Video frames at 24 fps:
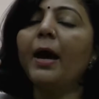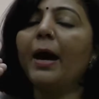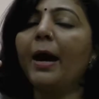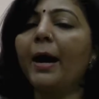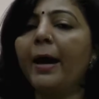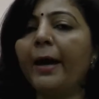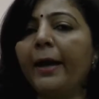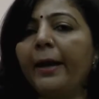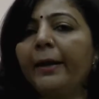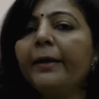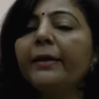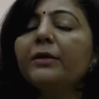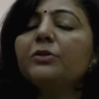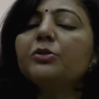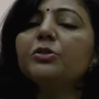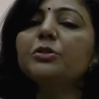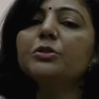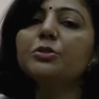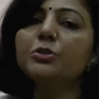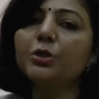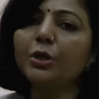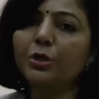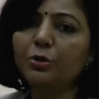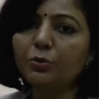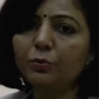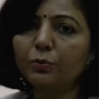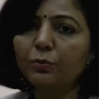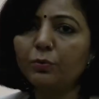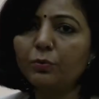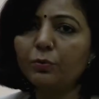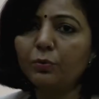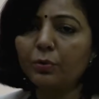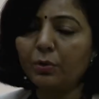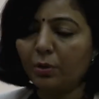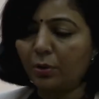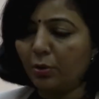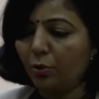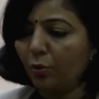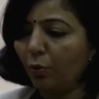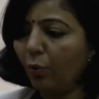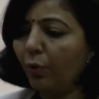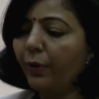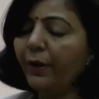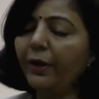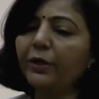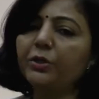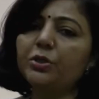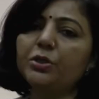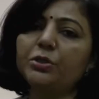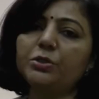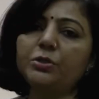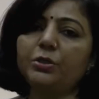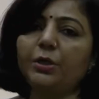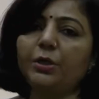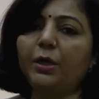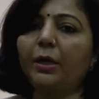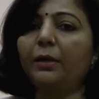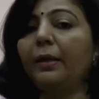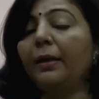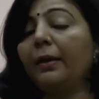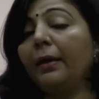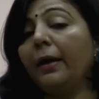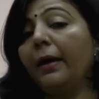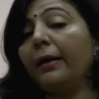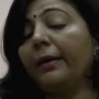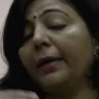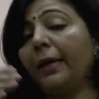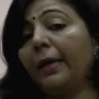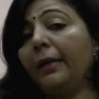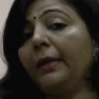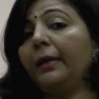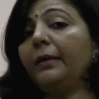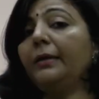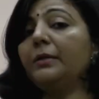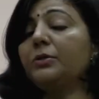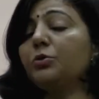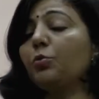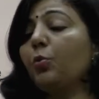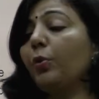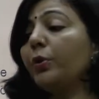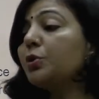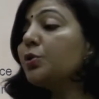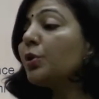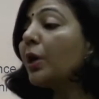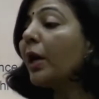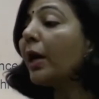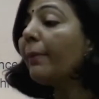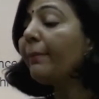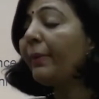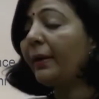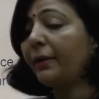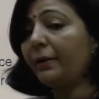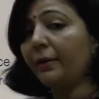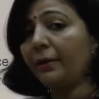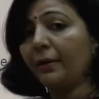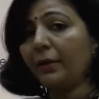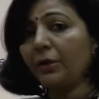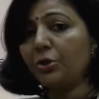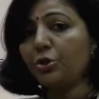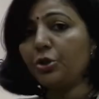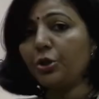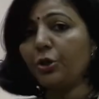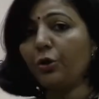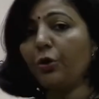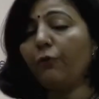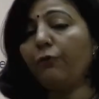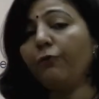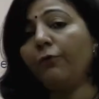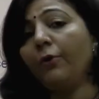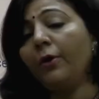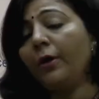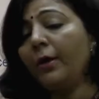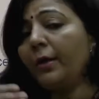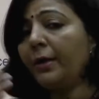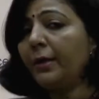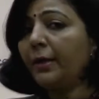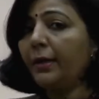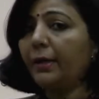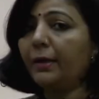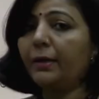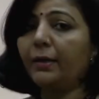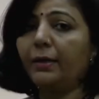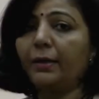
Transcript: high energy state to uh, low energy state then again it is going to emit energy of uh,